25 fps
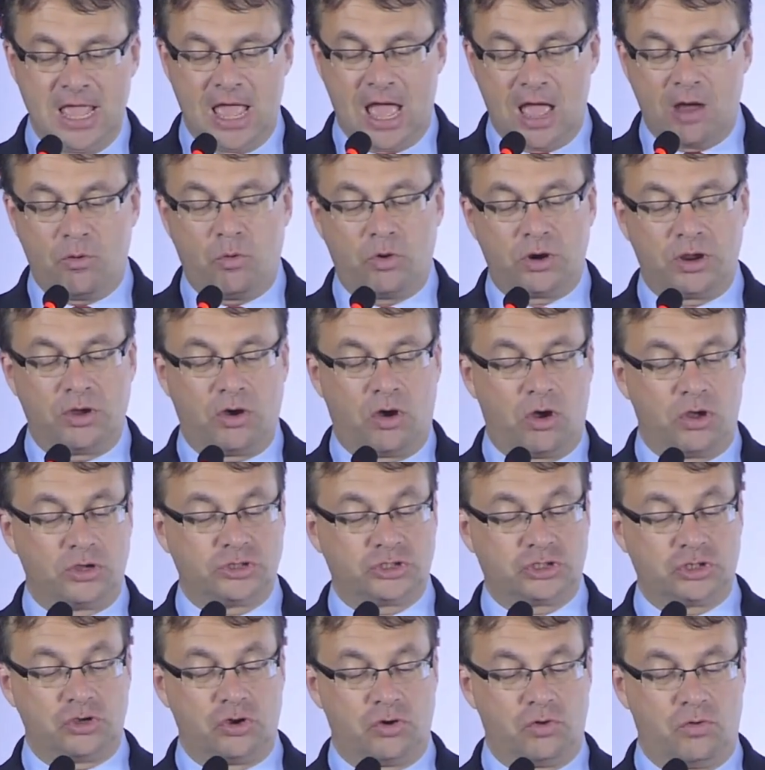I want to
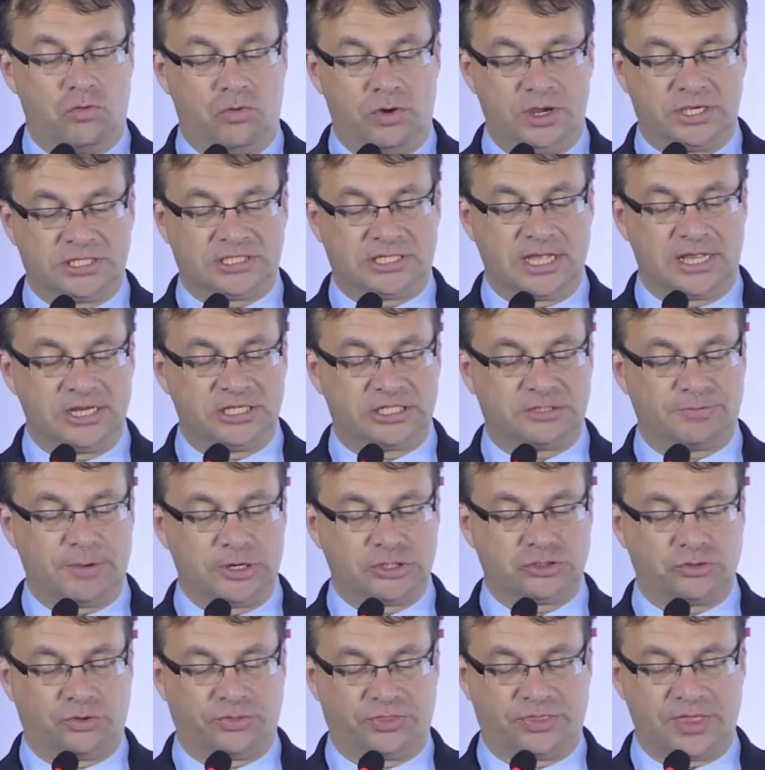also extend
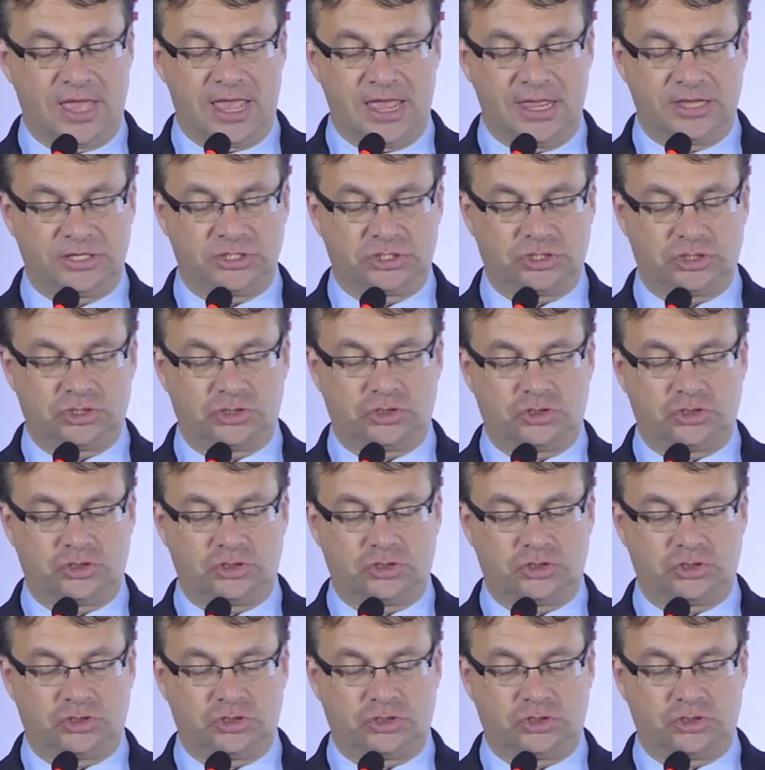special thanks